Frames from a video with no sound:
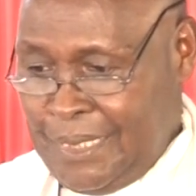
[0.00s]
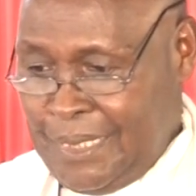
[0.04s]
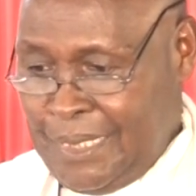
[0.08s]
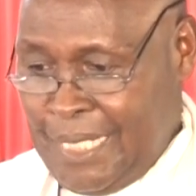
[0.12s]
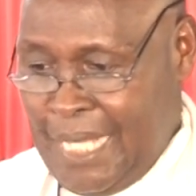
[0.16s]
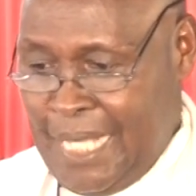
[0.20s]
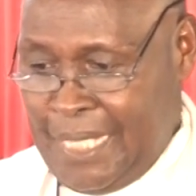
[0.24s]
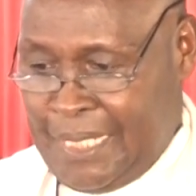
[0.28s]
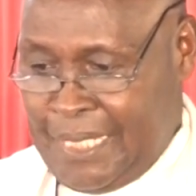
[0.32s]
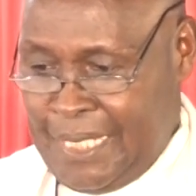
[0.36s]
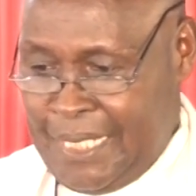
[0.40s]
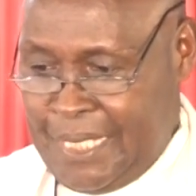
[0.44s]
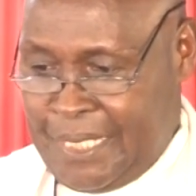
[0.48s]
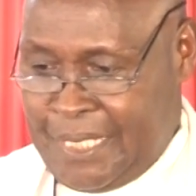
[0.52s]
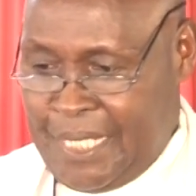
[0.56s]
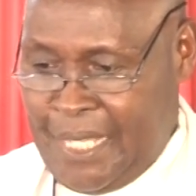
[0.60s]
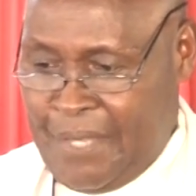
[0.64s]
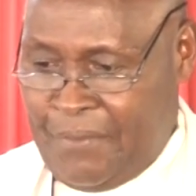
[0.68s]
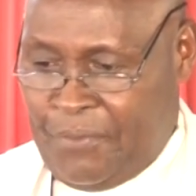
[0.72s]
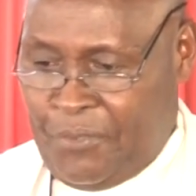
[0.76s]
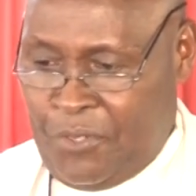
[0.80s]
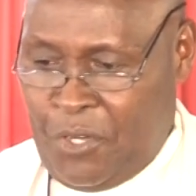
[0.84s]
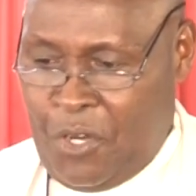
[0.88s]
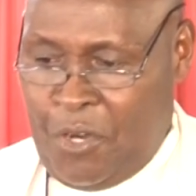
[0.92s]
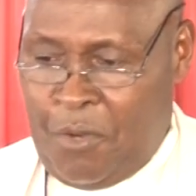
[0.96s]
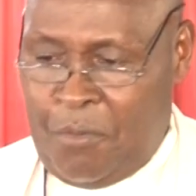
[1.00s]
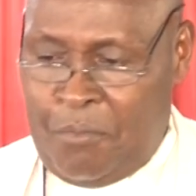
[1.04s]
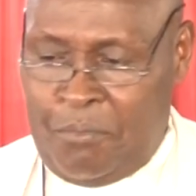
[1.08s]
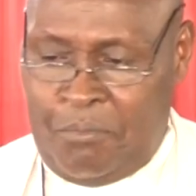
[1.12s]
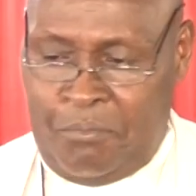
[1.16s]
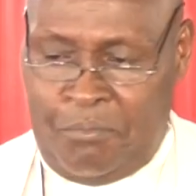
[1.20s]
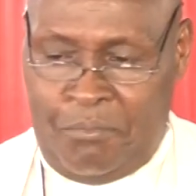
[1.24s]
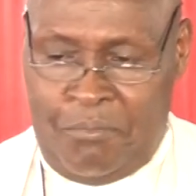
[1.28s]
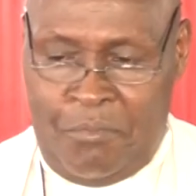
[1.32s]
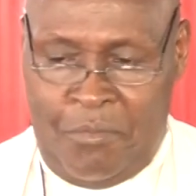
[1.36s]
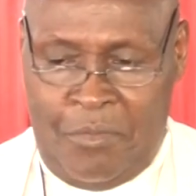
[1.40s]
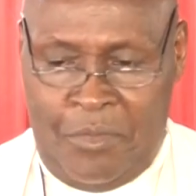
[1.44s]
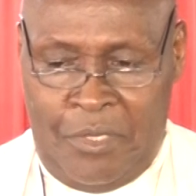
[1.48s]
That is
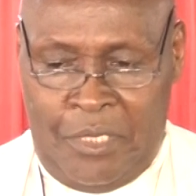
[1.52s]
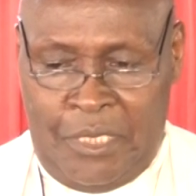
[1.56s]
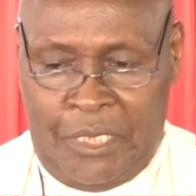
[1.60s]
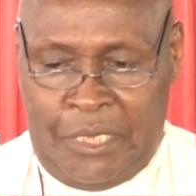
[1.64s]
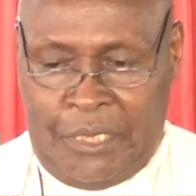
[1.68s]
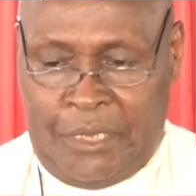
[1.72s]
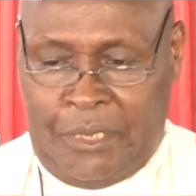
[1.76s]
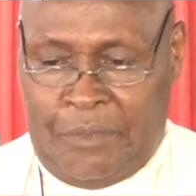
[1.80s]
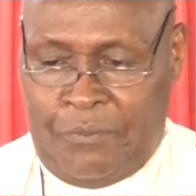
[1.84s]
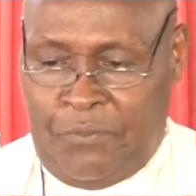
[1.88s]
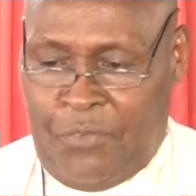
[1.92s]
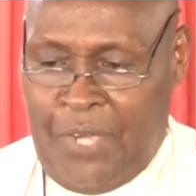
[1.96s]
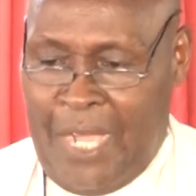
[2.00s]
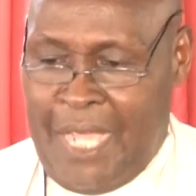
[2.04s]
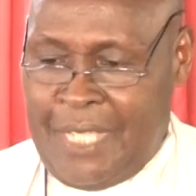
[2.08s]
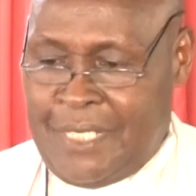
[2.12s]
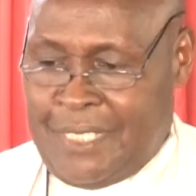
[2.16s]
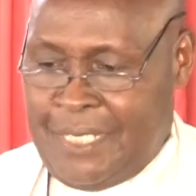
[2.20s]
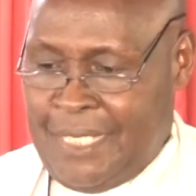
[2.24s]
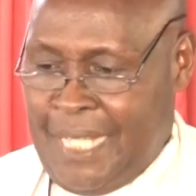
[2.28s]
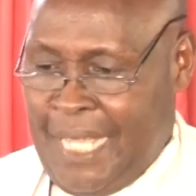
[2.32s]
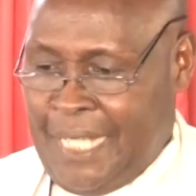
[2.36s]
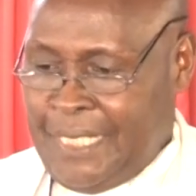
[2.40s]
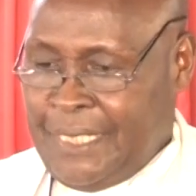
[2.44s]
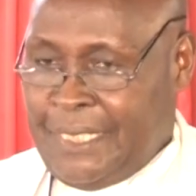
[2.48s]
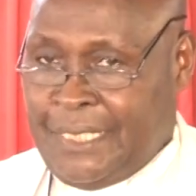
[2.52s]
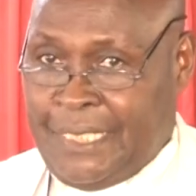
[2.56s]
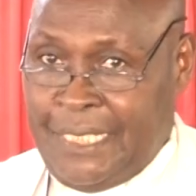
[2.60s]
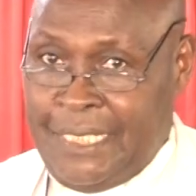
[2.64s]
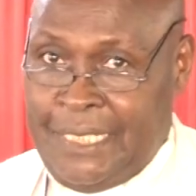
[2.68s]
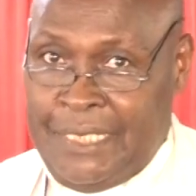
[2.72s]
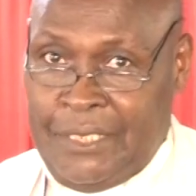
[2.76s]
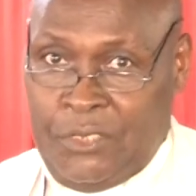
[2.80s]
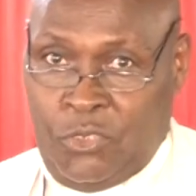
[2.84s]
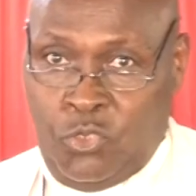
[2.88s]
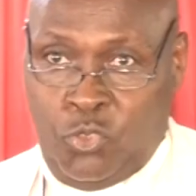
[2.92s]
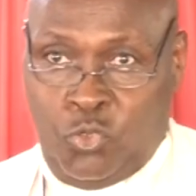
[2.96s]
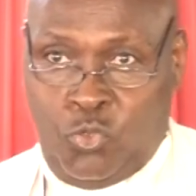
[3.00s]
from verse
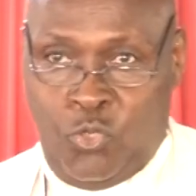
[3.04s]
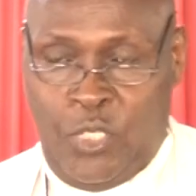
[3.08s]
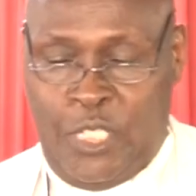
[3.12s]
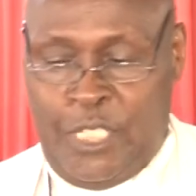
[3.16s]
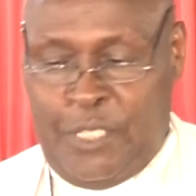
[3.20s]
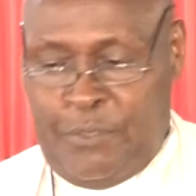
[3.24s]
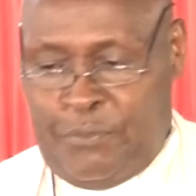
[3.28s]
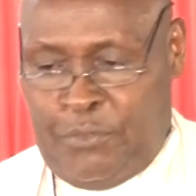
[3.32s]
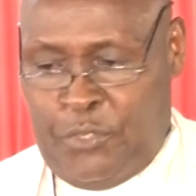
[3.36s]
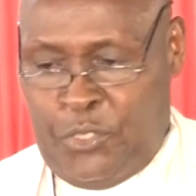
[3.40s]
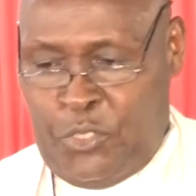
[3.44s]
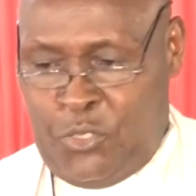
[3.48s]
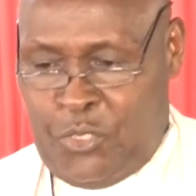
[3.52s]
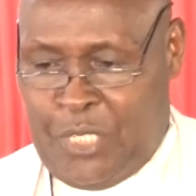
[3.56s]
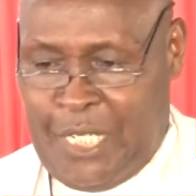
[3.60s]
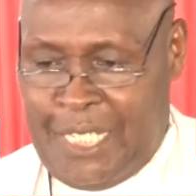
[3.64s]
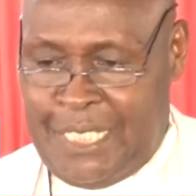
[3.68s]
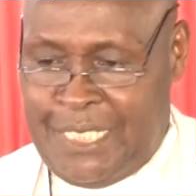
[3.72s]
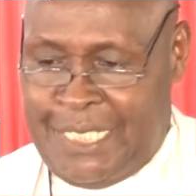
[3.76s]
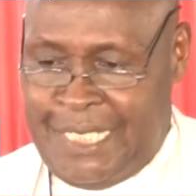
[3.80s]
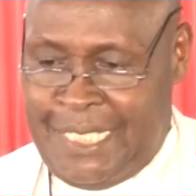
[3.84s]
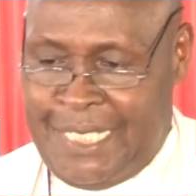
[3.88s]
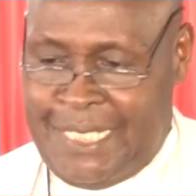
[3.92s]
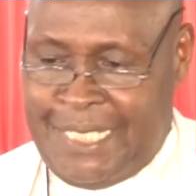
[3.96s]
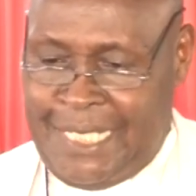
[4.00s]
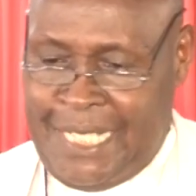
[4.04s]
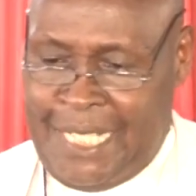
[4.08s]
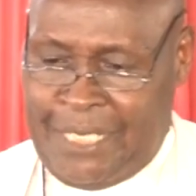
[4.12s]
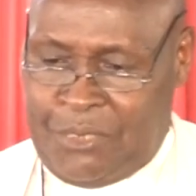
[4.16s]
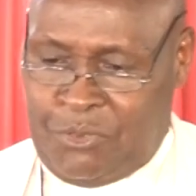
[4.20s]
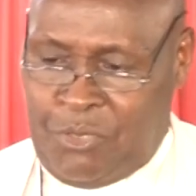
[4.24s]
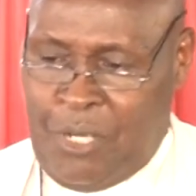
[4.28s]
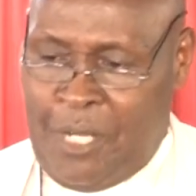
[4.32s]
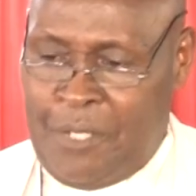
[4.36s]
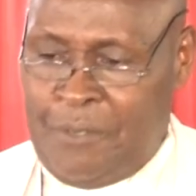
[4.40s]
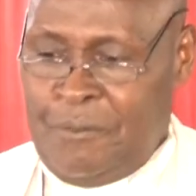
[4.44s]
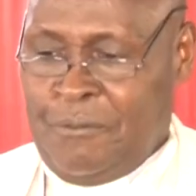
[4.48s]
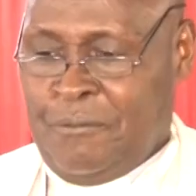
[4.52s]
19 to 24. You can read that
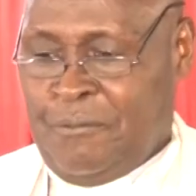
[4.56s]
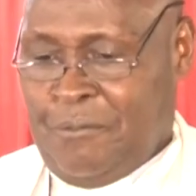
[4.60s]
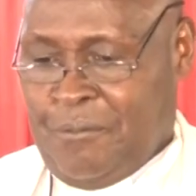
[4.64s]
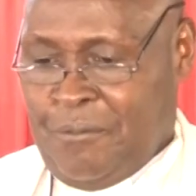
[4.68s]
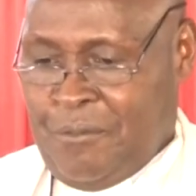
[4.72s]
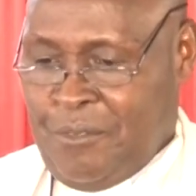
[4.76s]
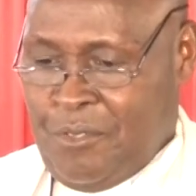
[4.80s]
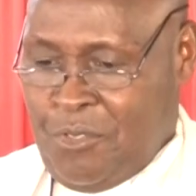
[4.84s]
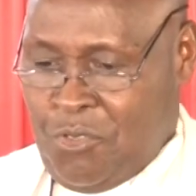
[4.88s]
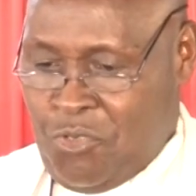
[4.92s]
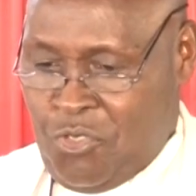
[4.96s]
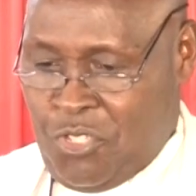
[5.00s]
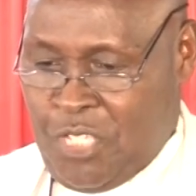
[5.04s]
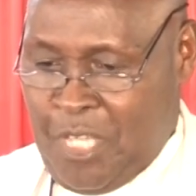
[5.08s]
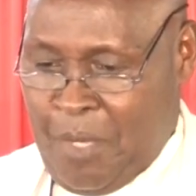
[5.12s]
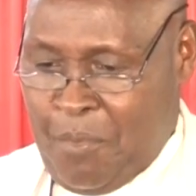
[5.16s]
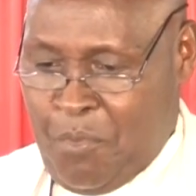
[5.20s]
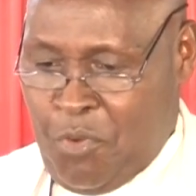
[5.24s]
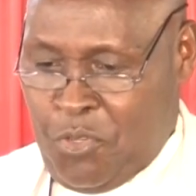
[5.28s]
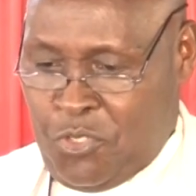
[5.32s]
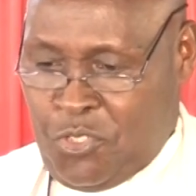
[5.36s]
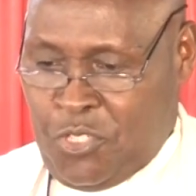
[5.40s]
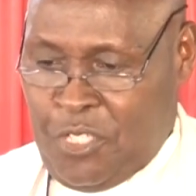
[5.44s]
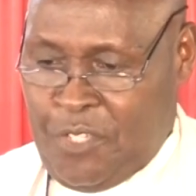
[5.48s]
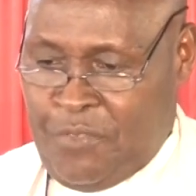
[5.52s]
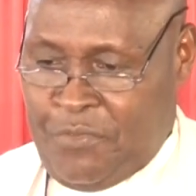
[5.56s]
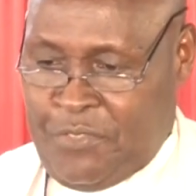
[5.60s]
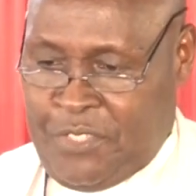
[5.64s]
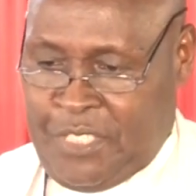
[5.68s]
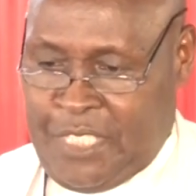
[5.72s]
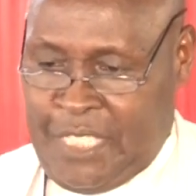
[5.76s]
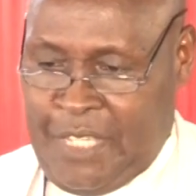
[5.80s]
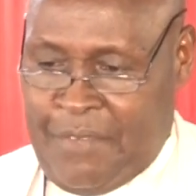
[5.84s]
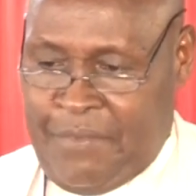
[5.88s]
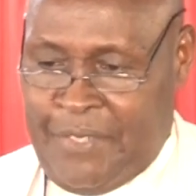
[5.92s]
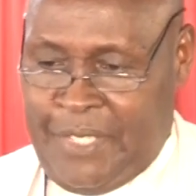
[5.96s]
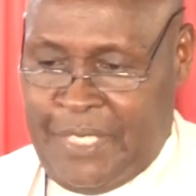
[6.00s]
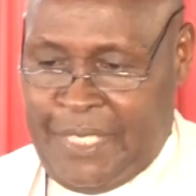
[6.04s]
one because I'm also
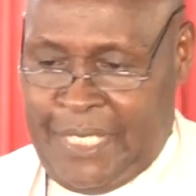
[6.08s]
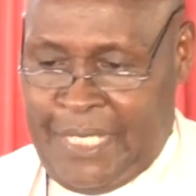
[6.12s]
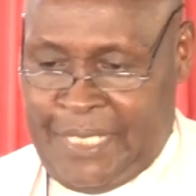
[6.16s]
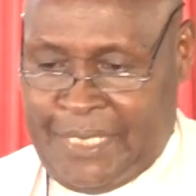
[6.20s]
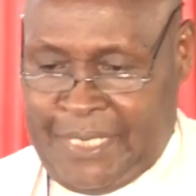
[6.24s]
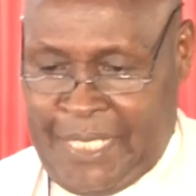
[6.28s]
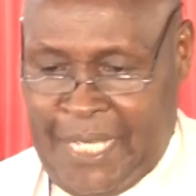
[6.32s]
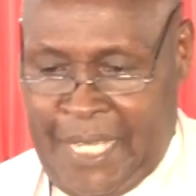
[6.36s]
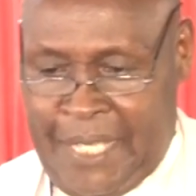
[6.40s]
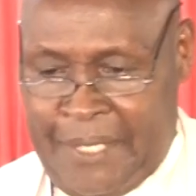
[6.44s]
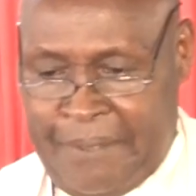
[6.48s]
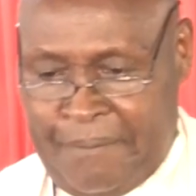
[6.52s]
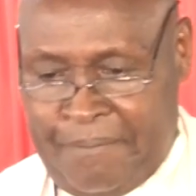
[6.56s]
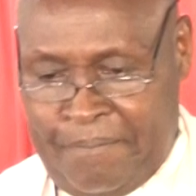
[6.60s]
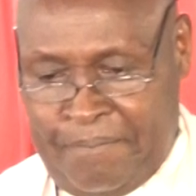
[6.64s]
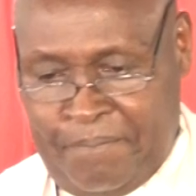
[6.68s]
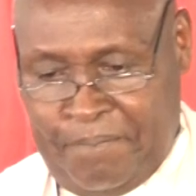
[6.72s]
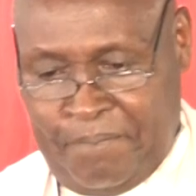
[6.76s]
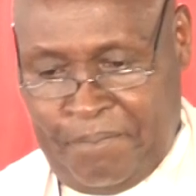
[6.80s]
saving the time.